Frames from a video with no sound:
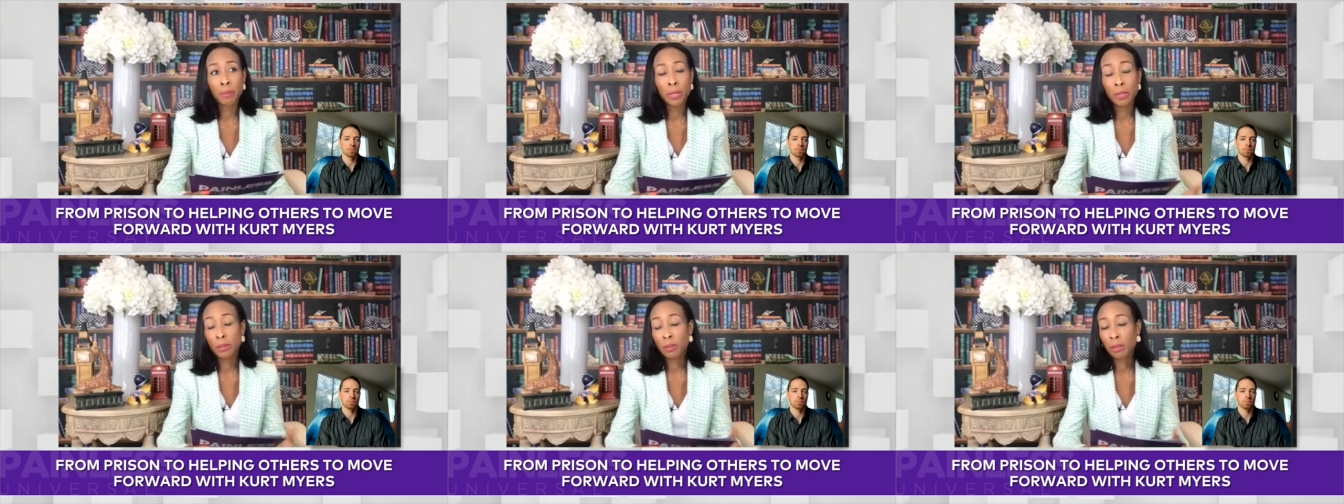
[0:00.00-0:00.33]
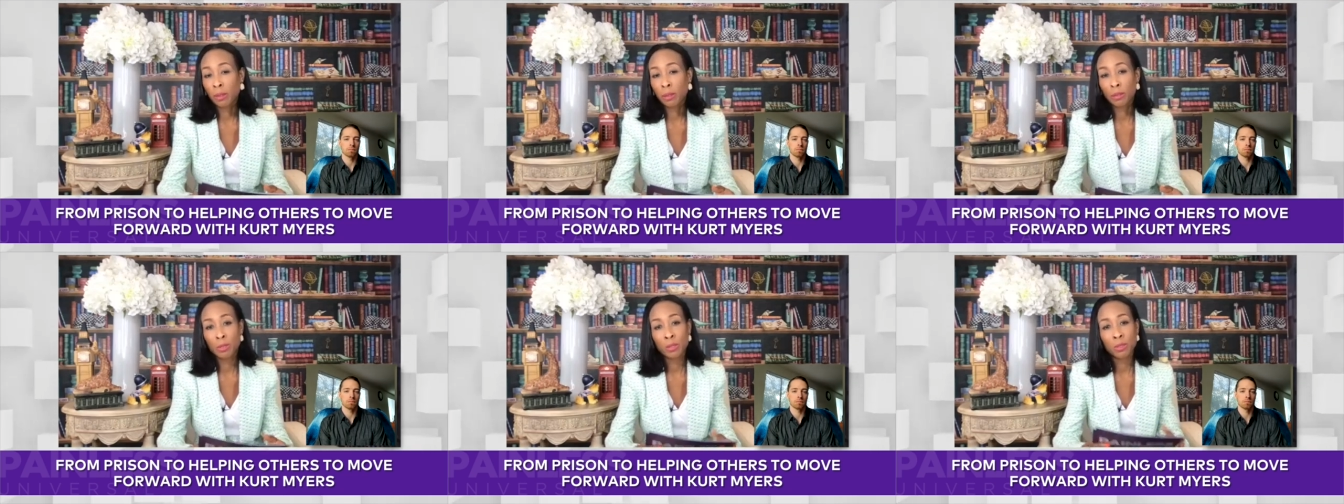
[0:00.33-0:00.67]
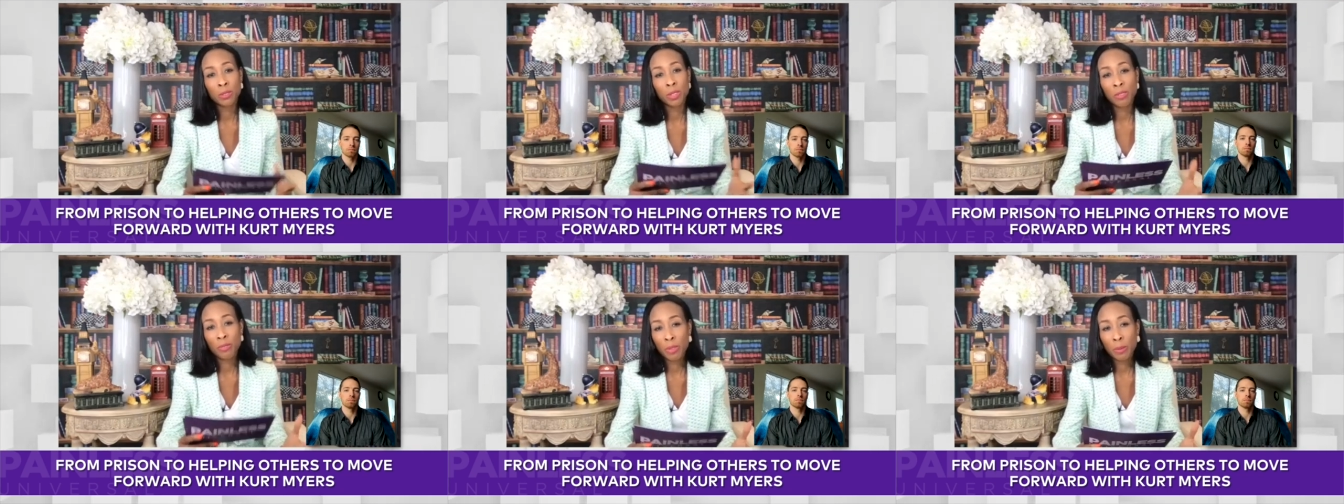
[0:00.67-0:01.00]
you know,
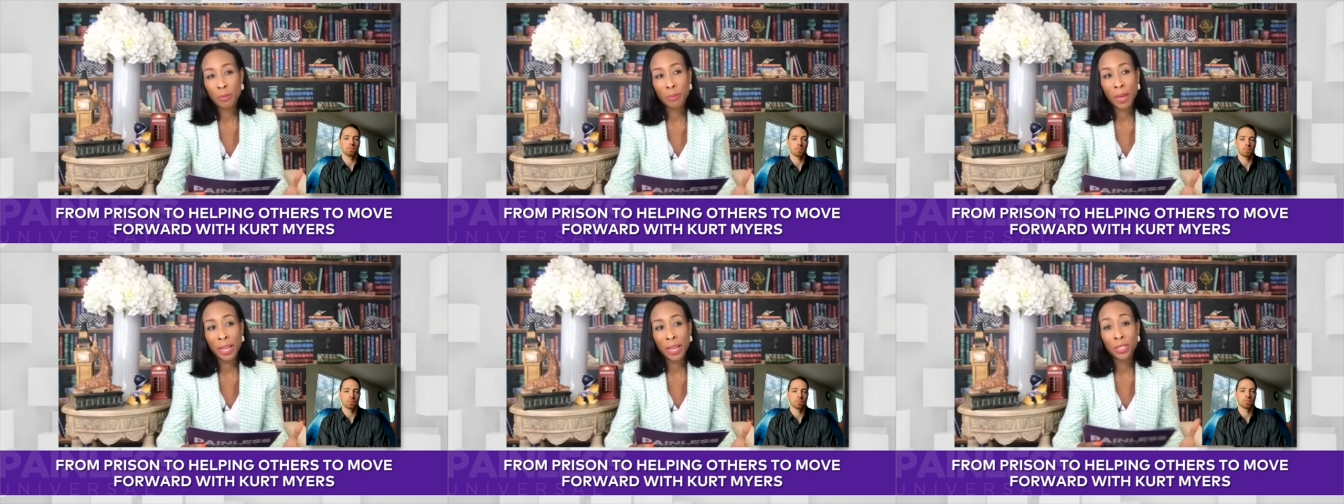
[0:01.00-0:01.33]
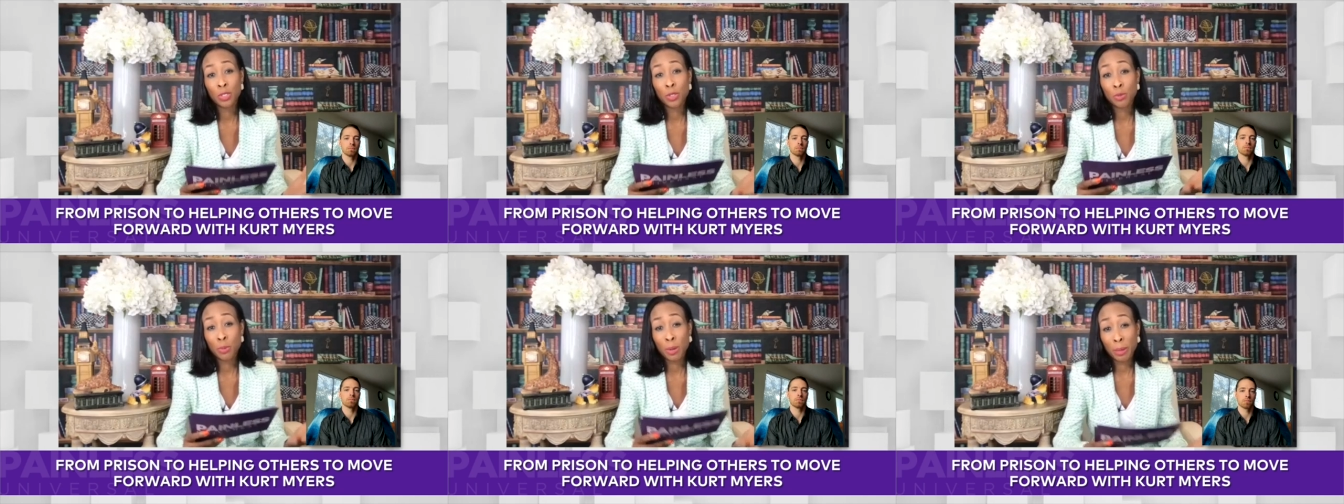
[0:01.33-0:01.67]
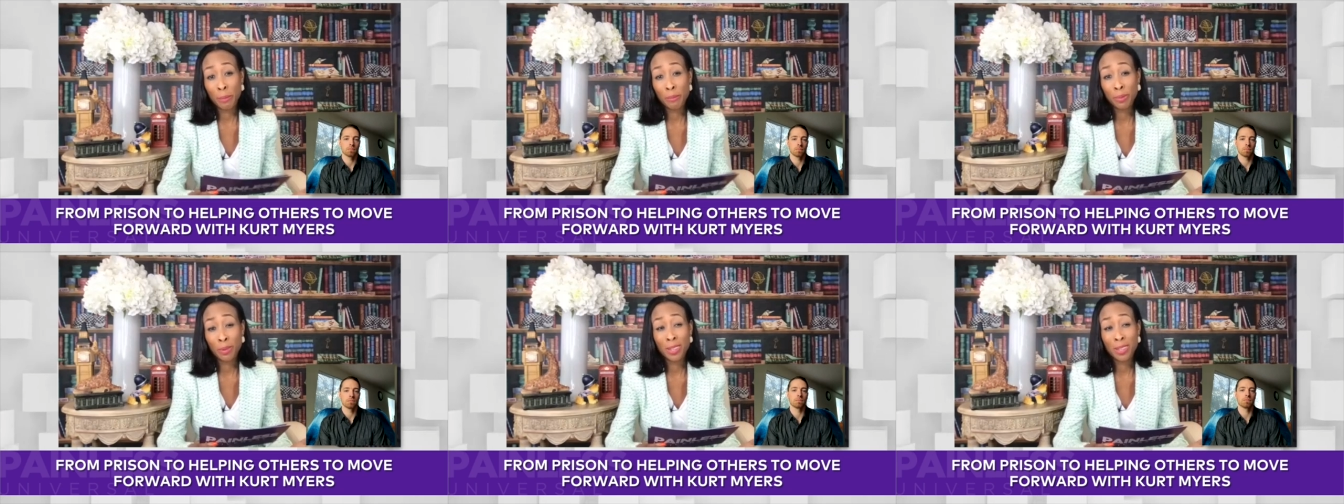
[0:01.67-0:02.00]
something bad, you were
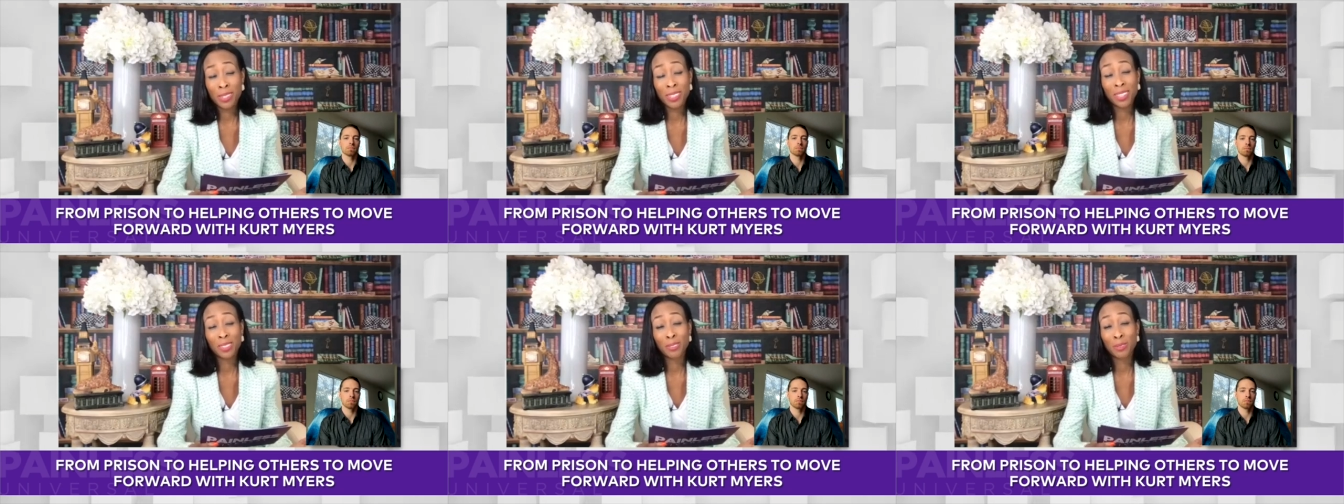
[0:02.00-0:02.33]
in prison,